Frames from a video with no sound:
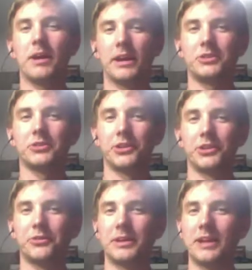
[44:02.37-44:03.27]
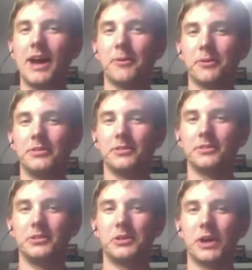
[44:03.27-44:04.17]
but now you have my
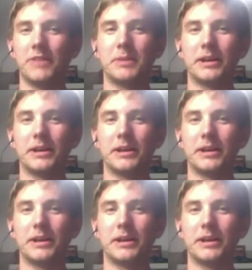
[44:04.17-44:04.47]
attention.